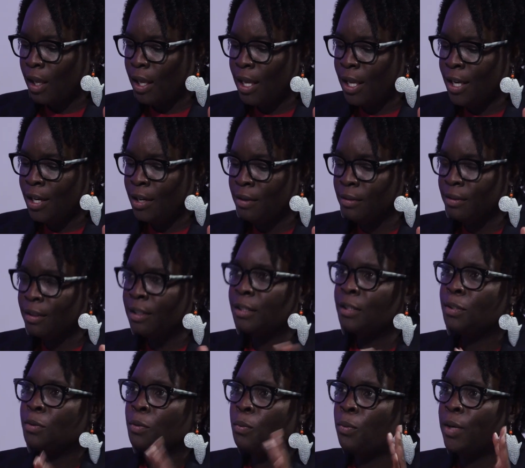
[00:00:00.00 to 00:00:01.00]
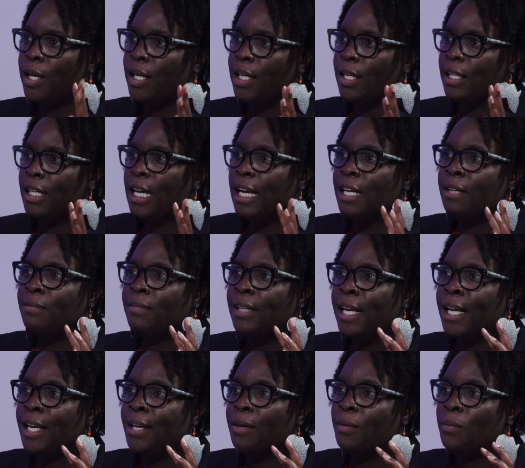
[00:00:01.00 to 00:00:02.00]
And so what
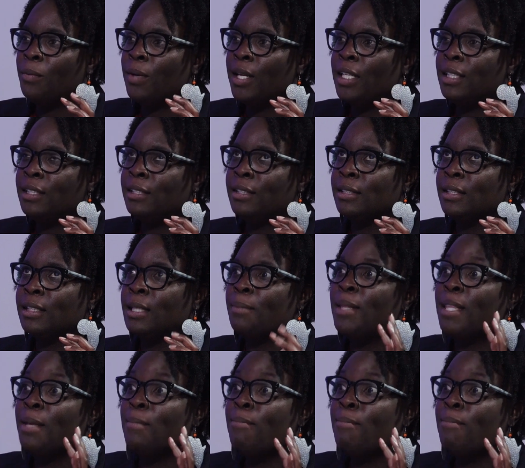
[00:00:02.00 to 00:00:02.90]
is some of the